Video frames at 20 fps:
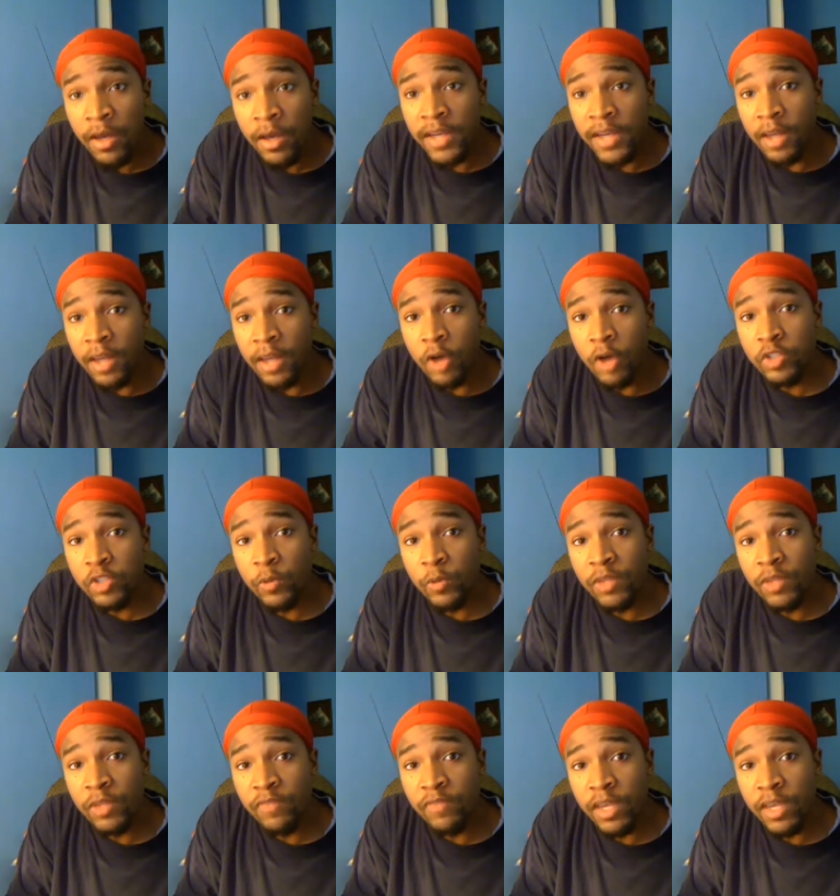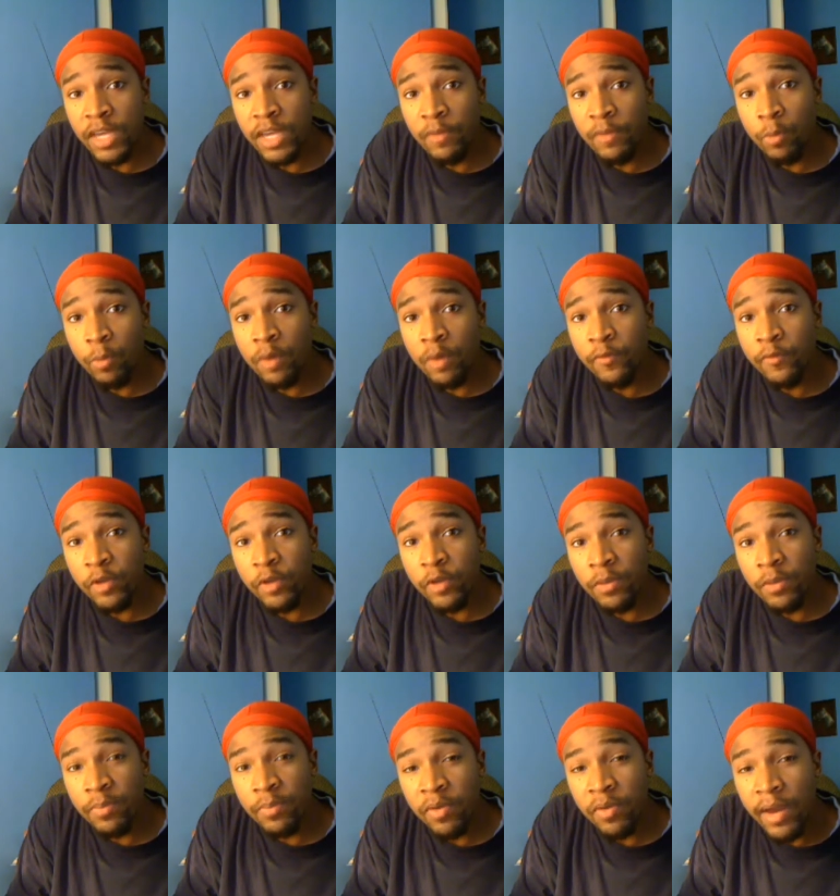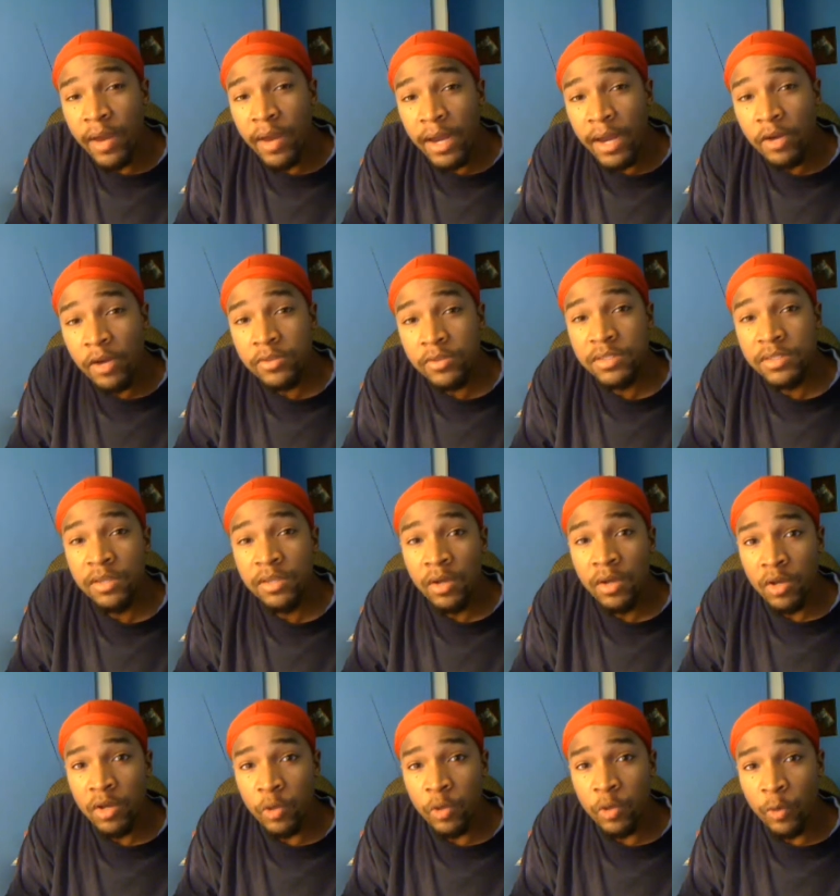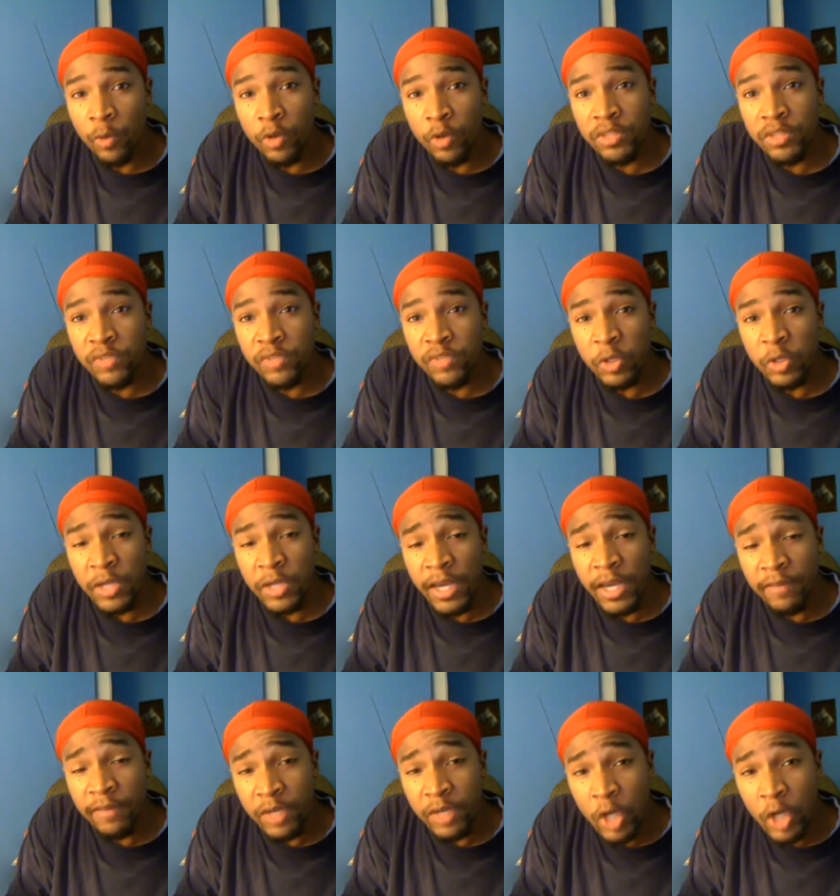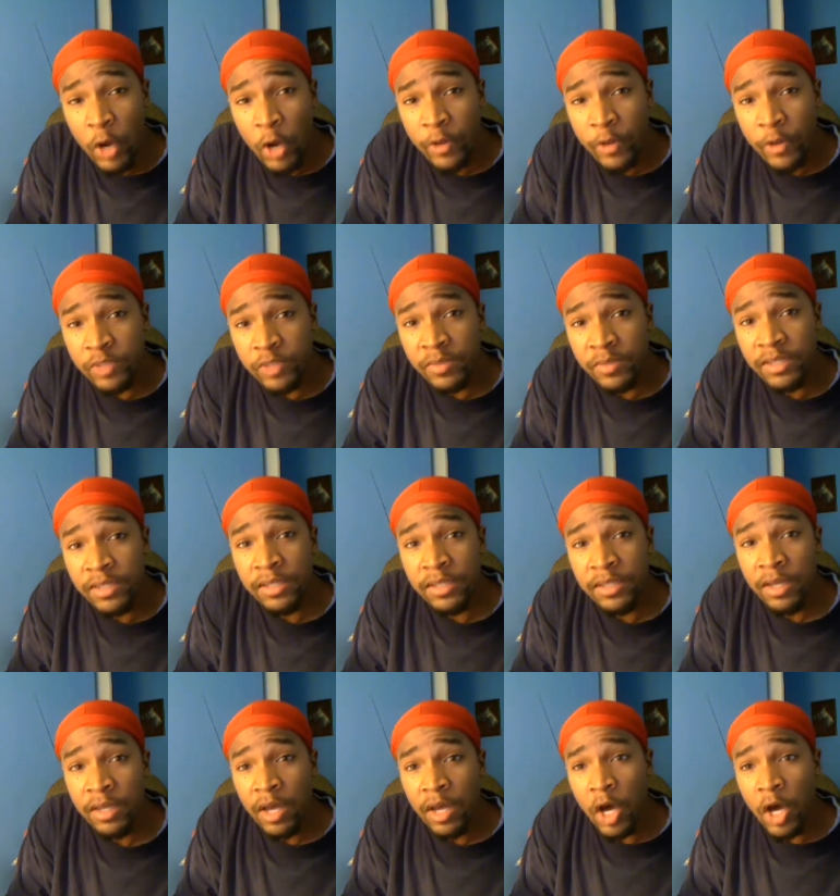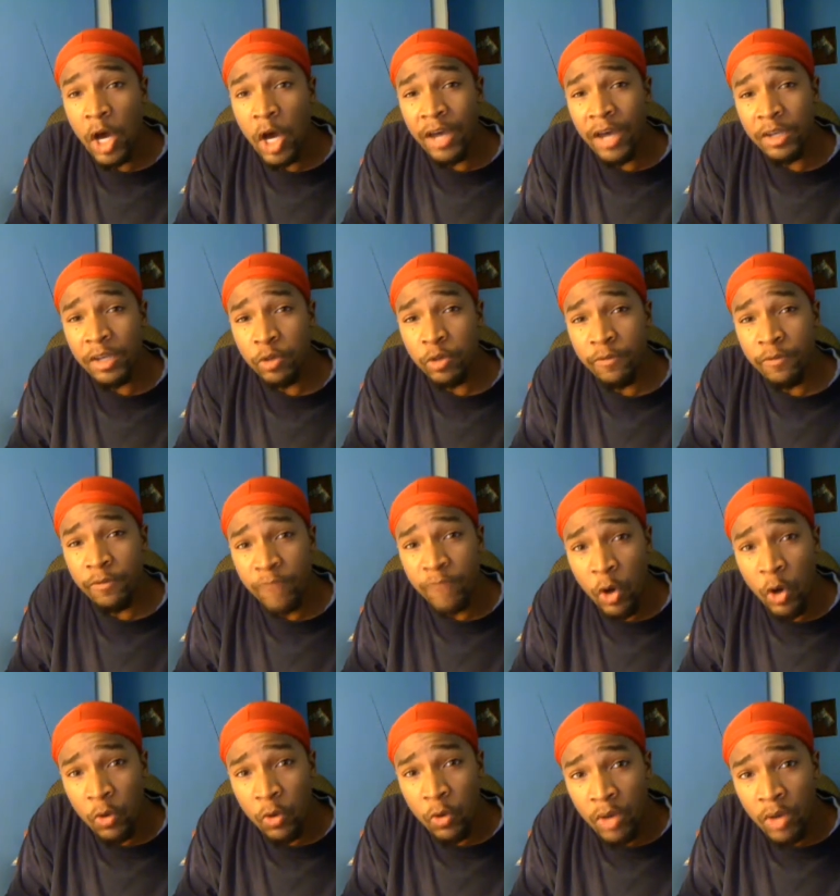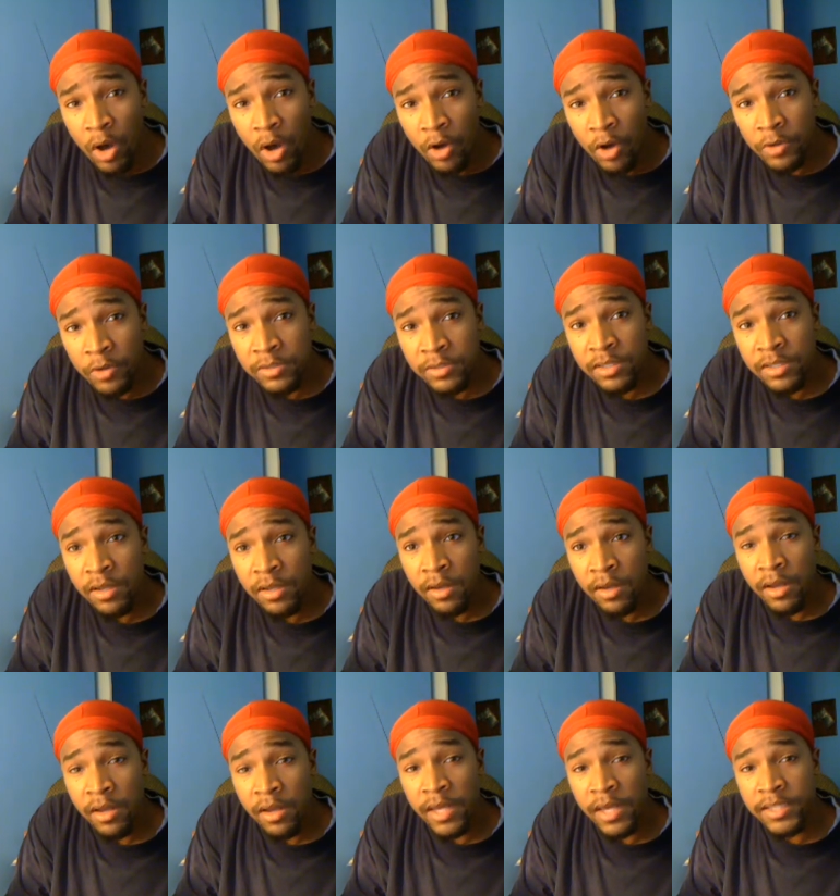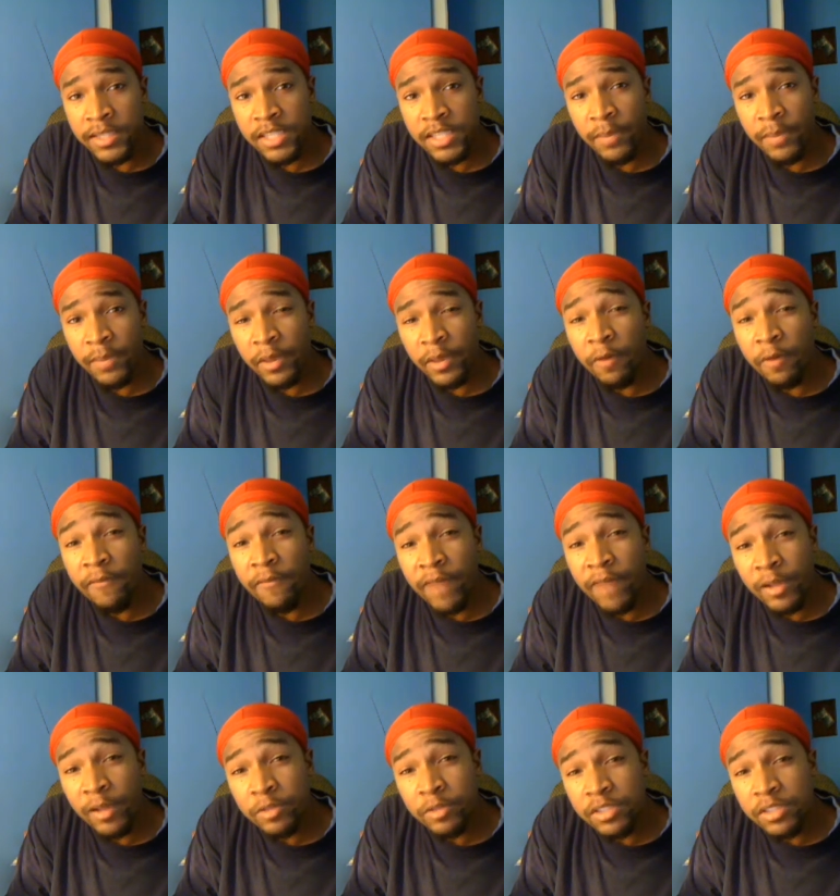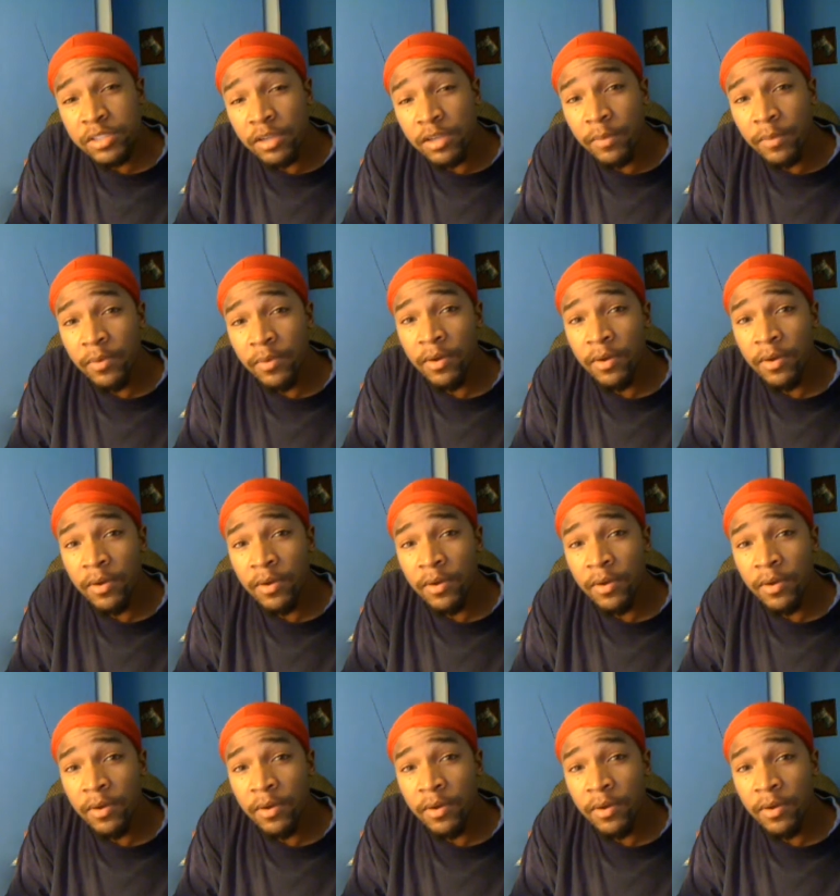And I also want to thank everyone for your prayers, your words of, your, of encouragement, uh, your phone calls, and simply your fellowship.